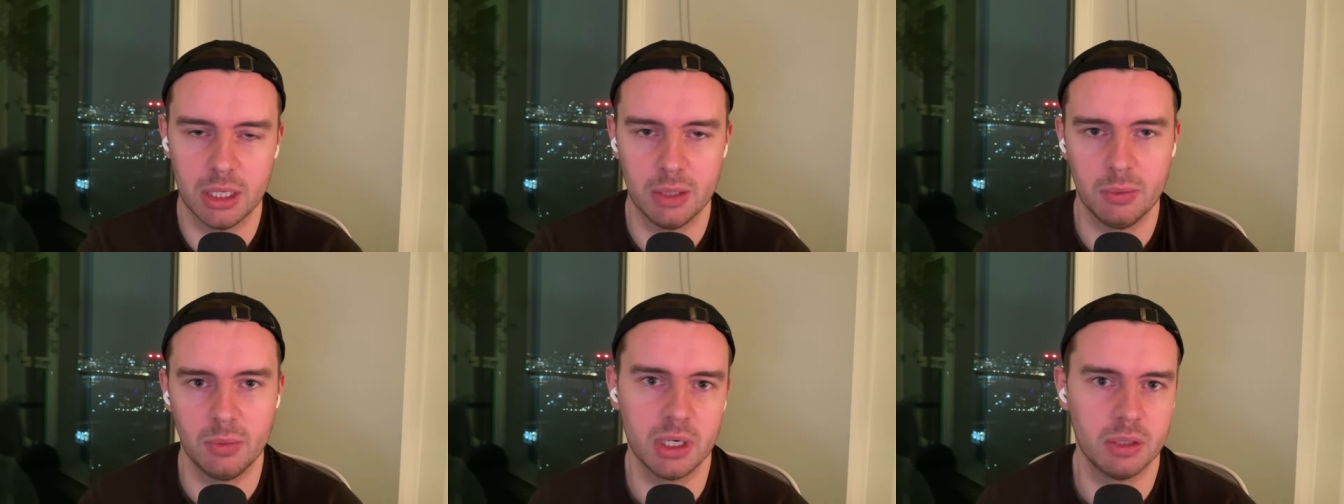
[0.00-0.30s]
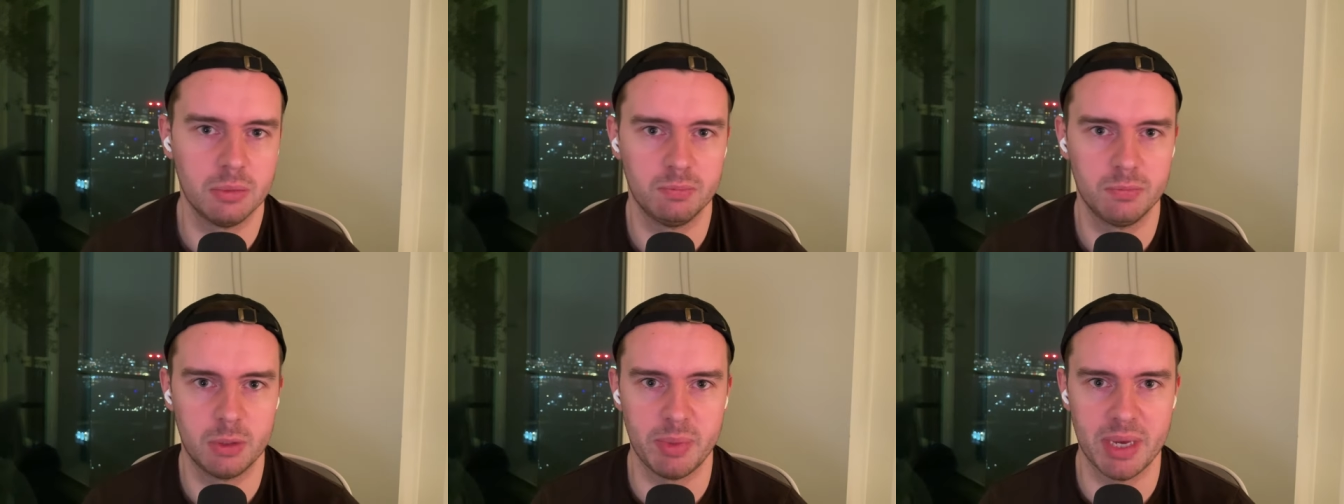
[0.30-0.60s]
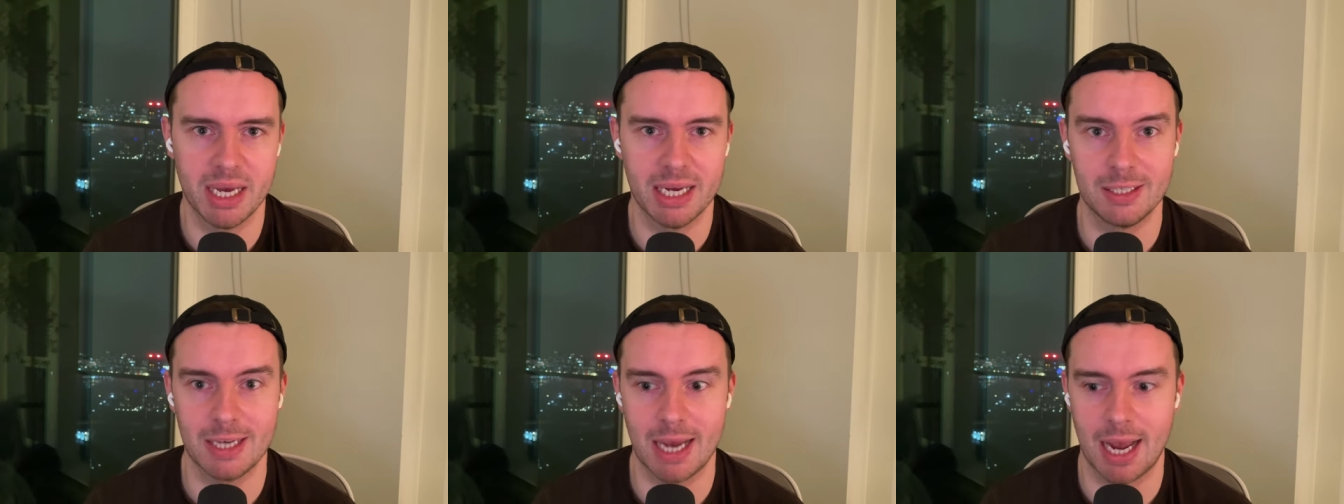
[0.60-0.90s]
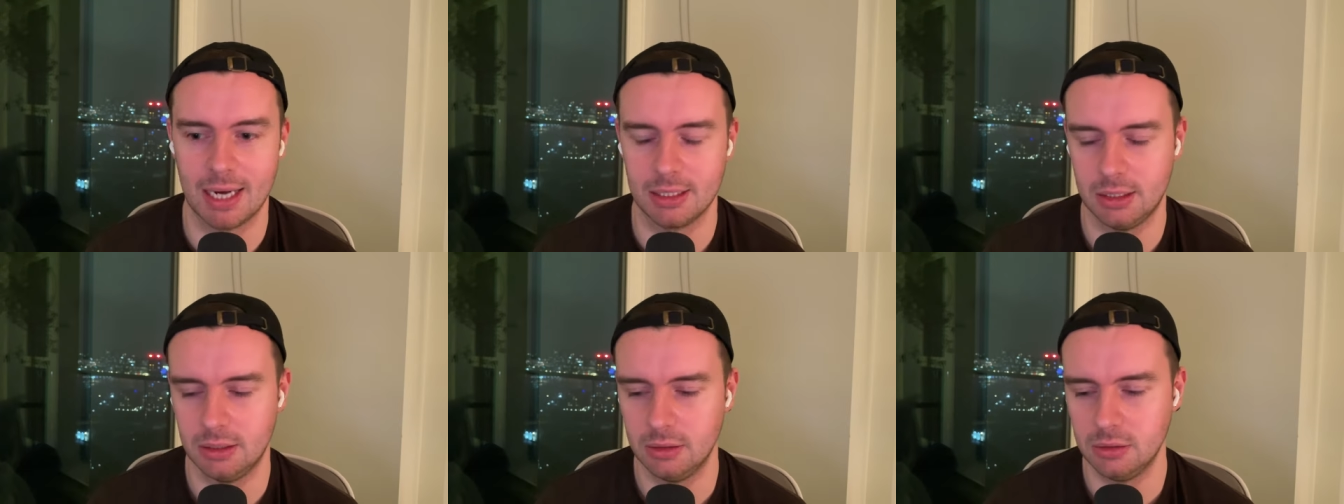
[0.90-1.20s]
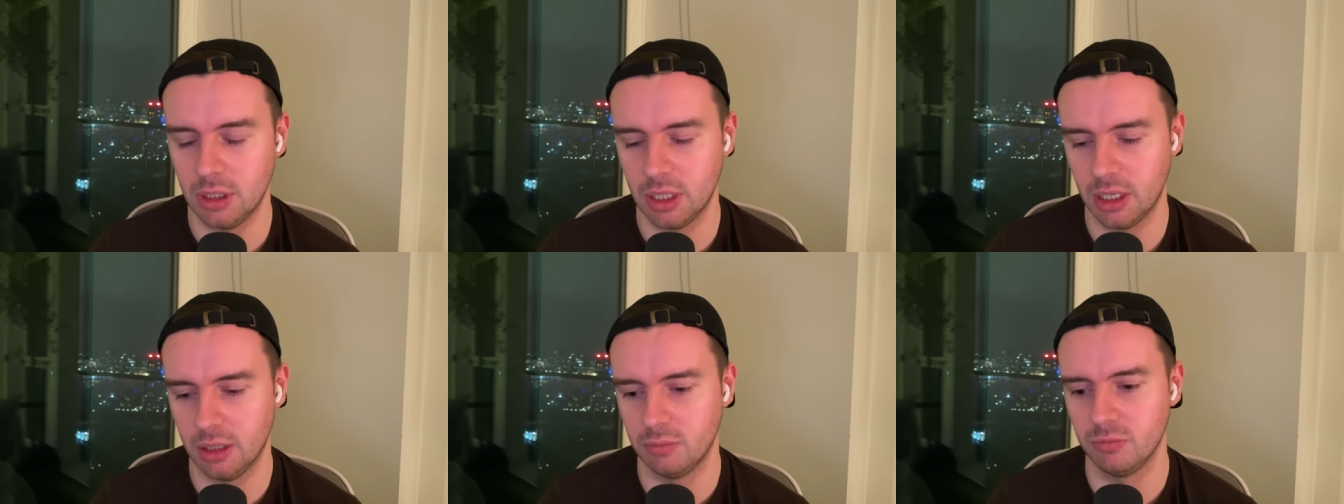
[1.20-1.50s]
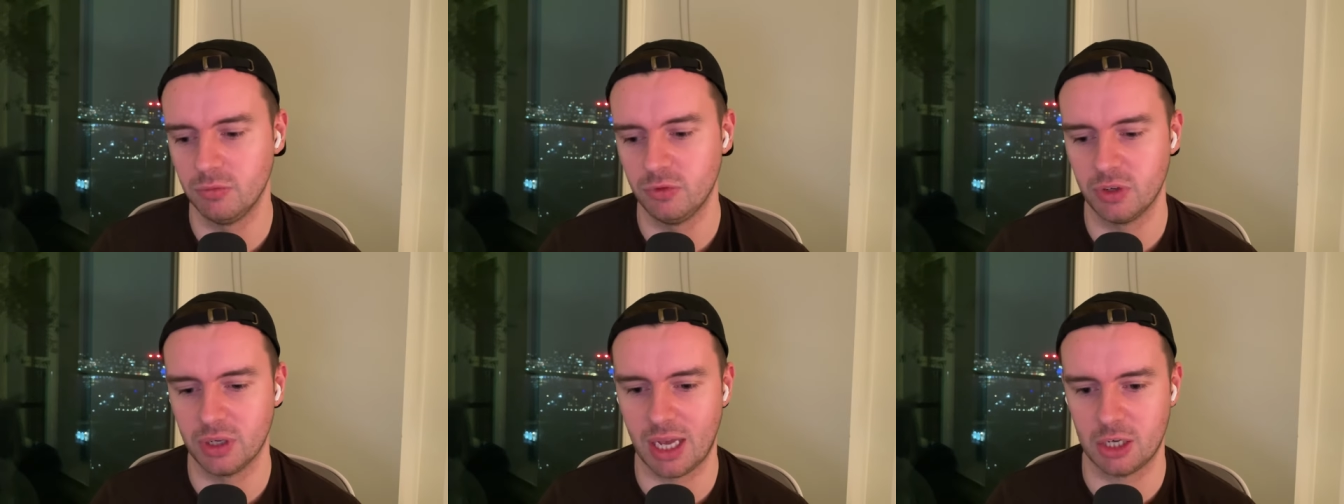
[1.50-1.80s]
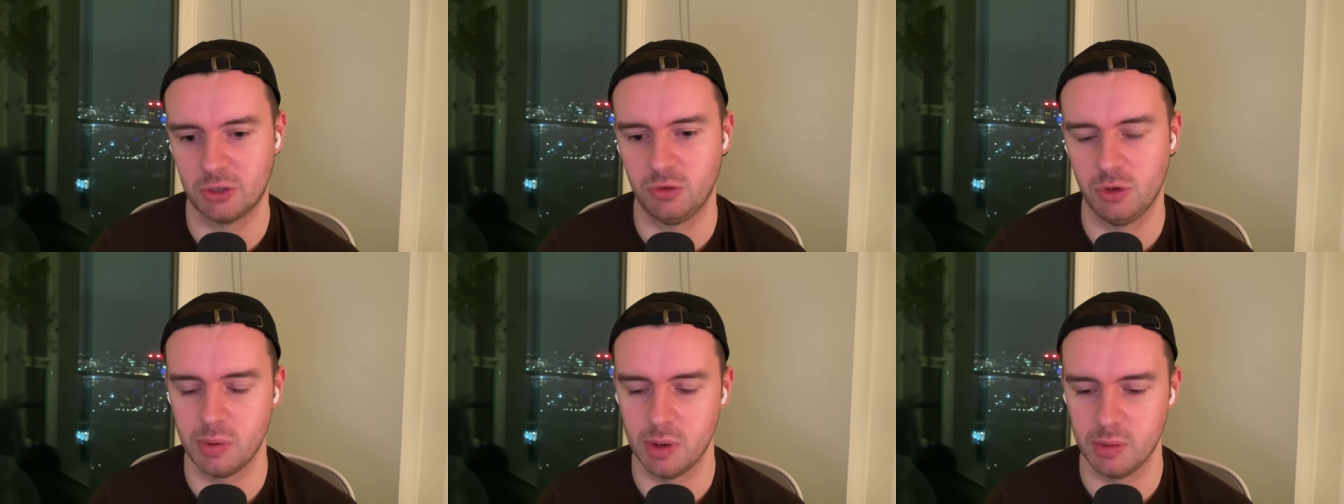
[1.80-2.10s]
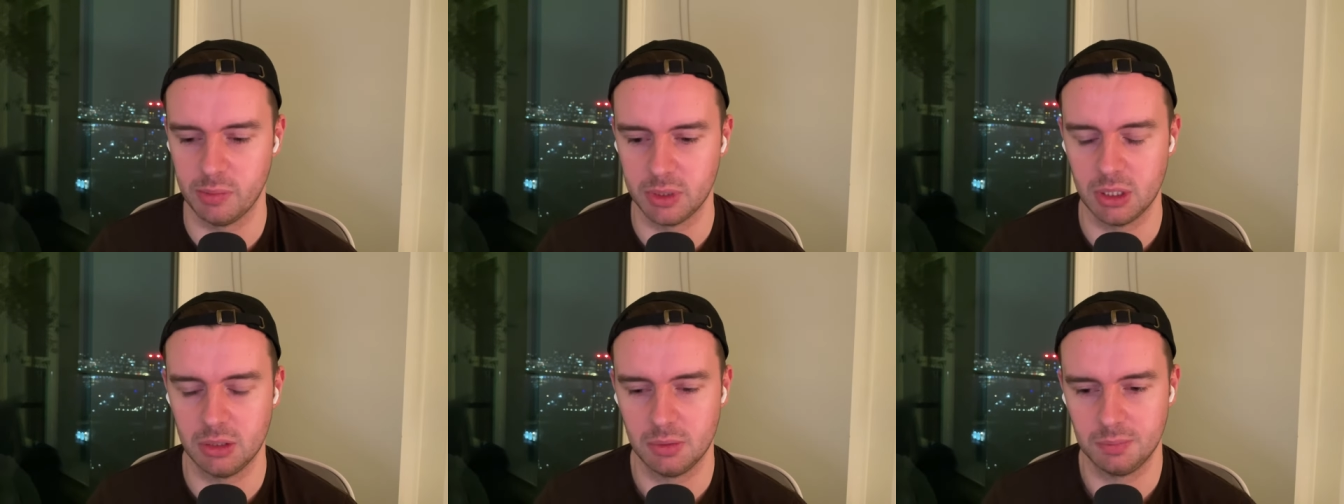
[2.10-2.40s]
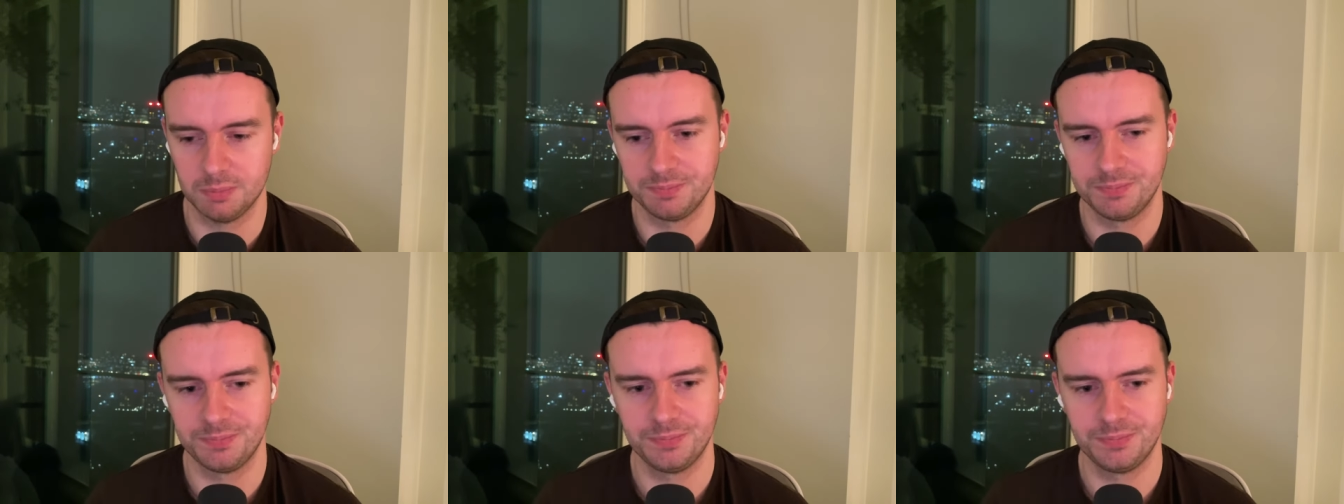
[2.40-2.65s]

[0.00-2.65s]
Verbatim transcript: I want it to be exact um, for cash flow purposes.